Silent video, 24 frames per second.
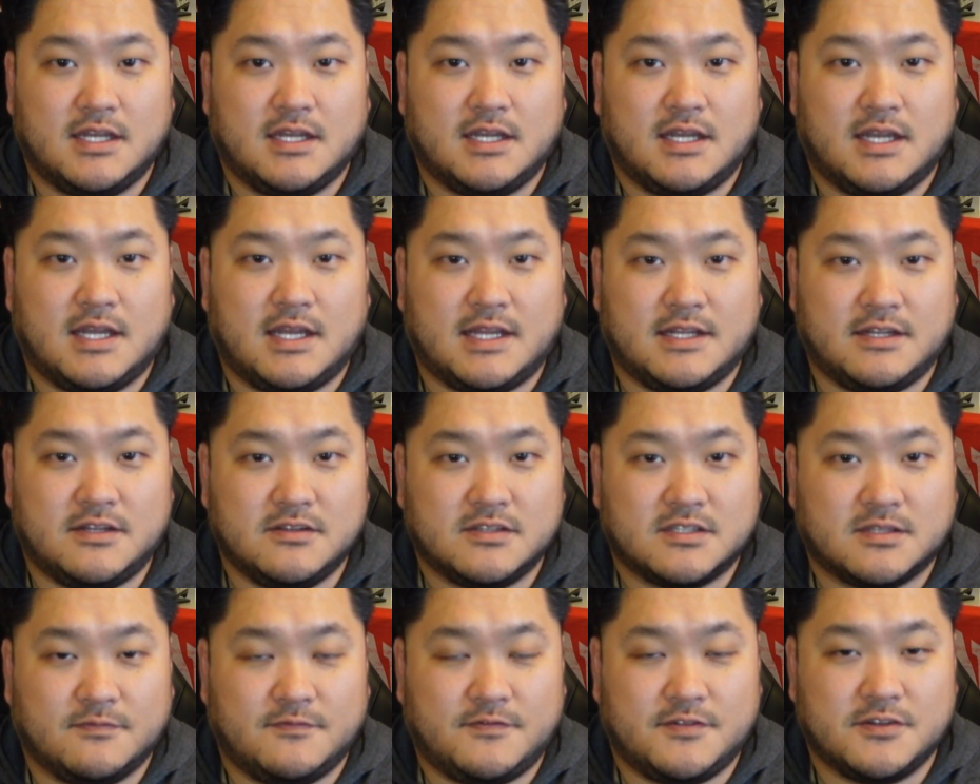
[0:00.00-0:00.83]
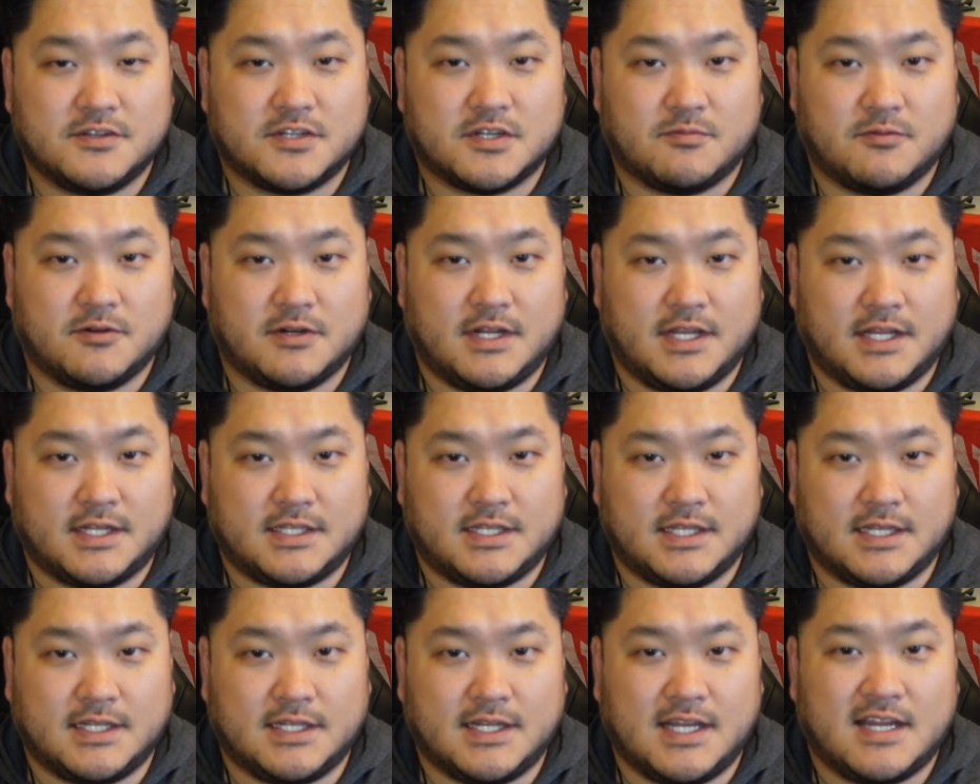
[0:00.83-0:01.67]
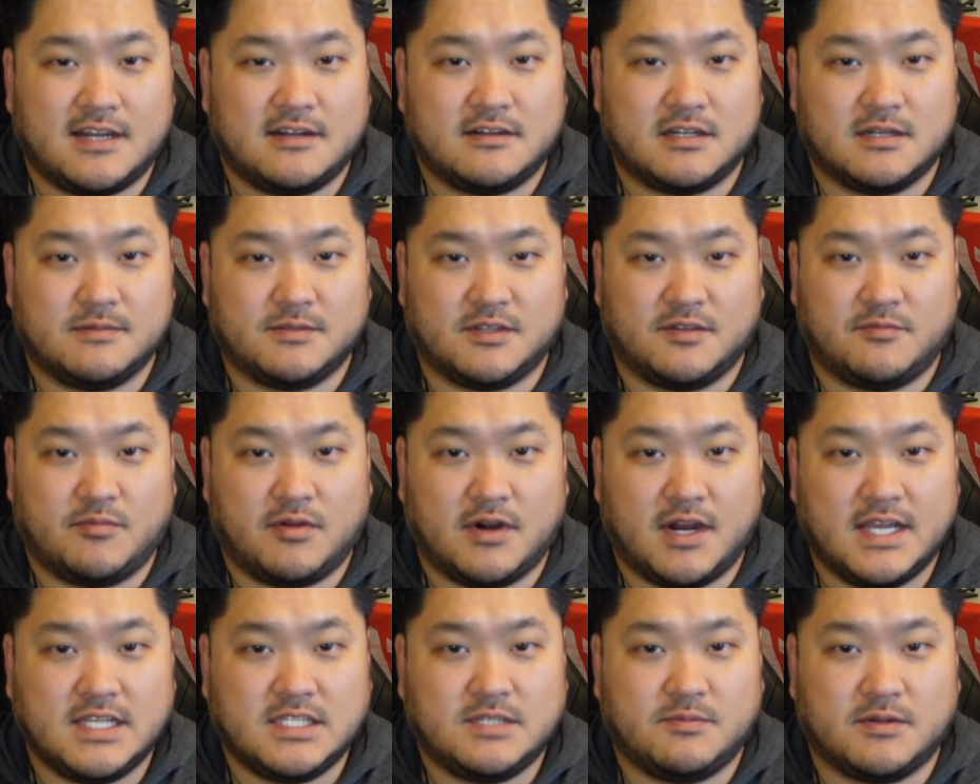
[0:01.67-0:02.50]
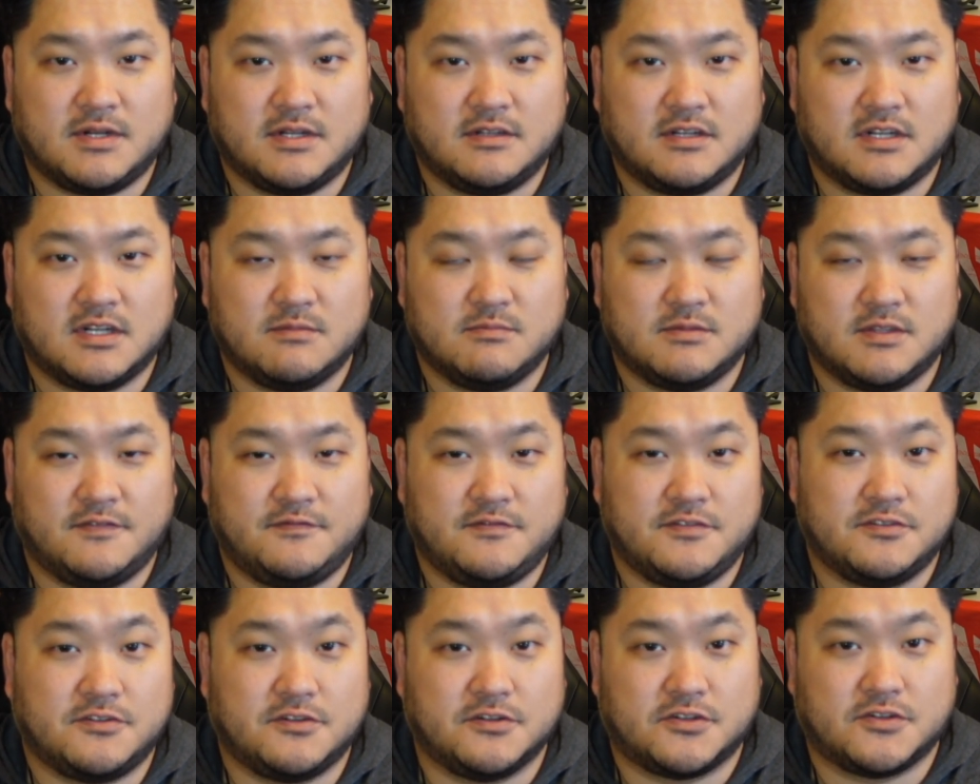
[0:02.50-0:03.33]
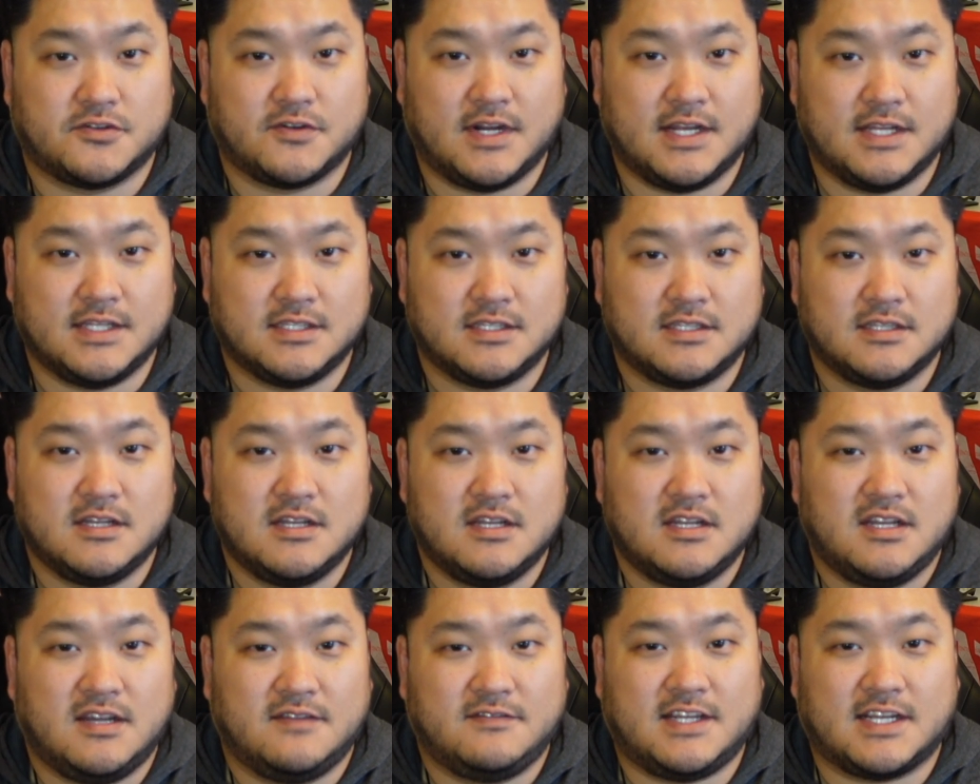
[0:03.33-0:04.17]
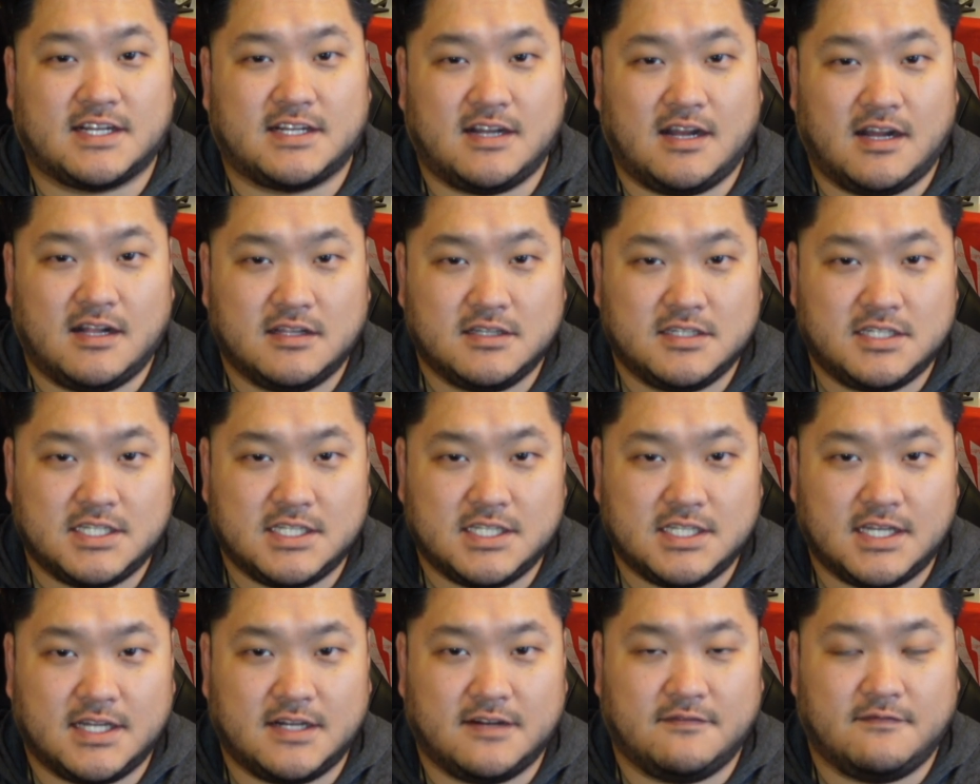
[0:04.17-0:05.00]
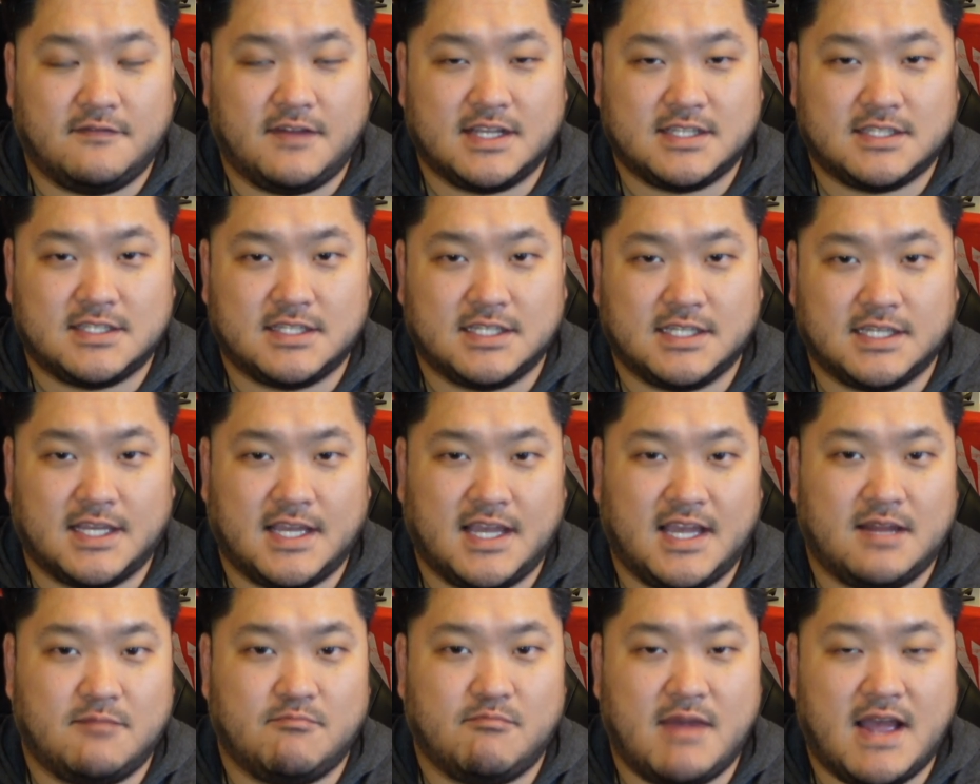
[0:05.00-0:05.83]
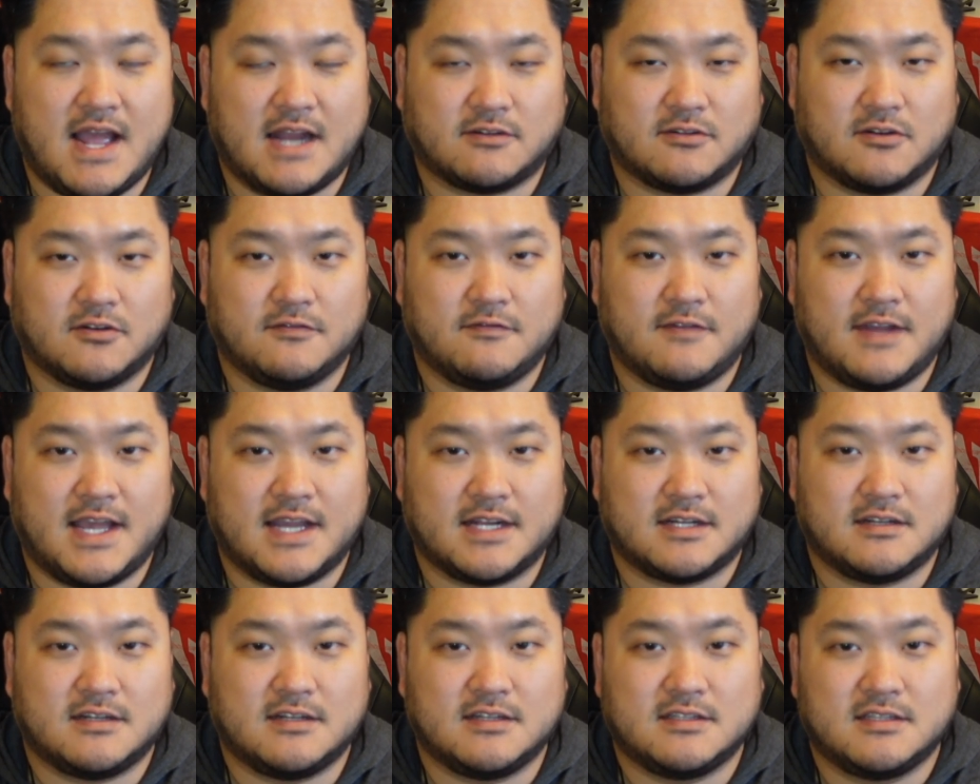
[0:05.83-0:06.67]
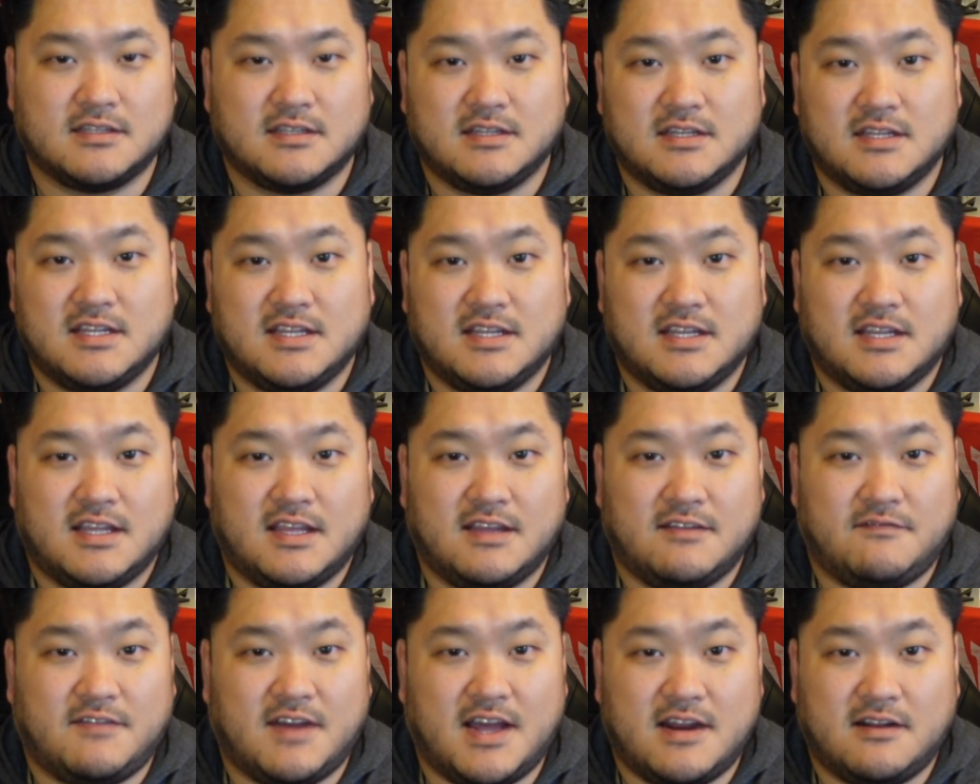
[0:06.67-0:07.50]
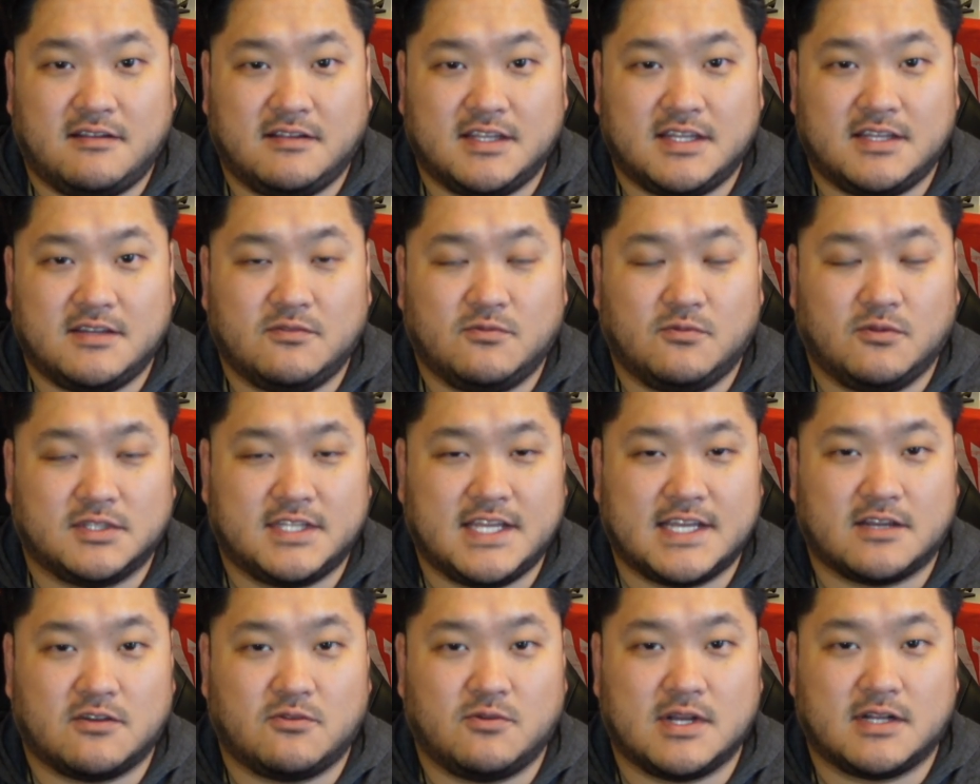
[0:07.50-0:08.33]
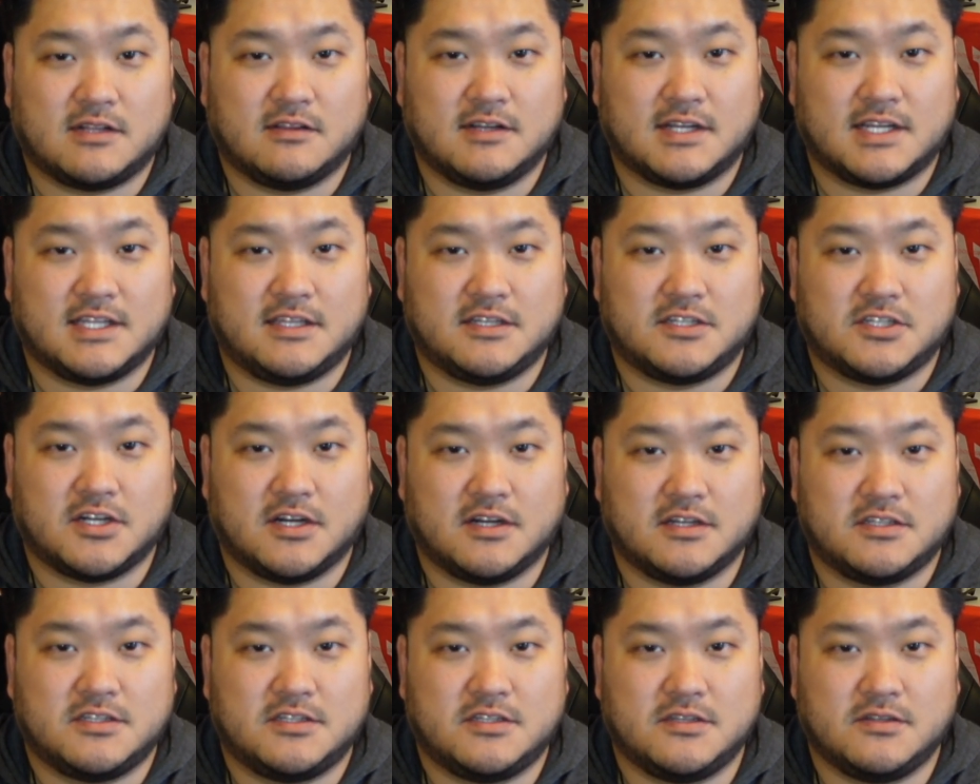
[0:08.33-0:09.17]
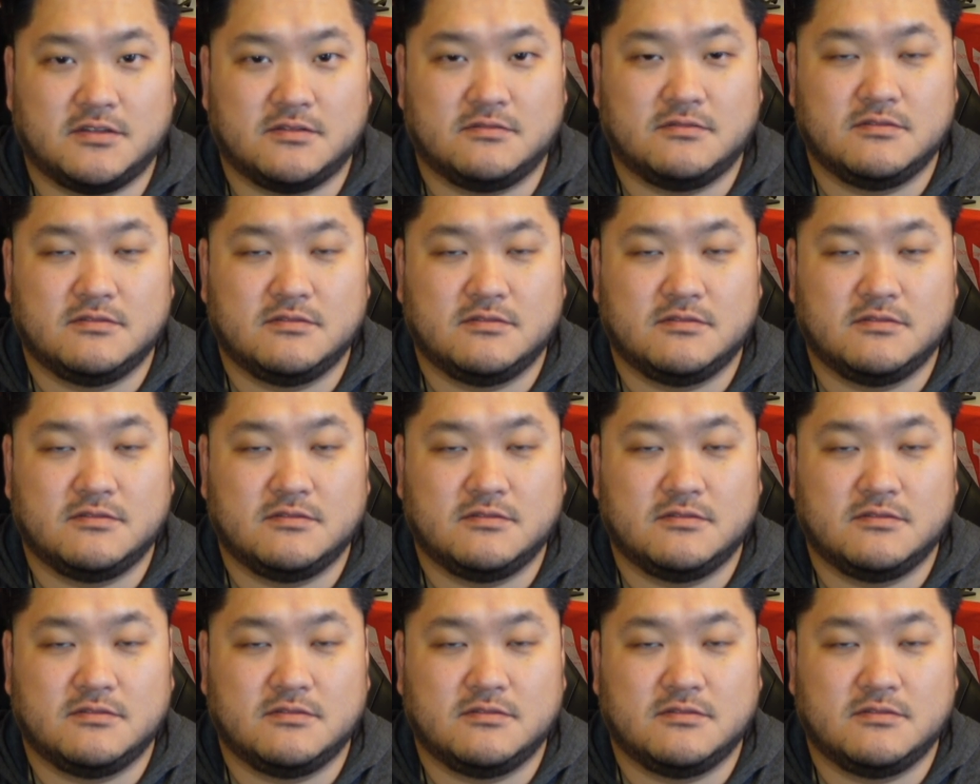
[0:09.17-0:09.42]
and do some future predicting, not in terms of price, but in terms of future trends of technology and investing and macro factors. And finally, we'll take a quick look at the charts too.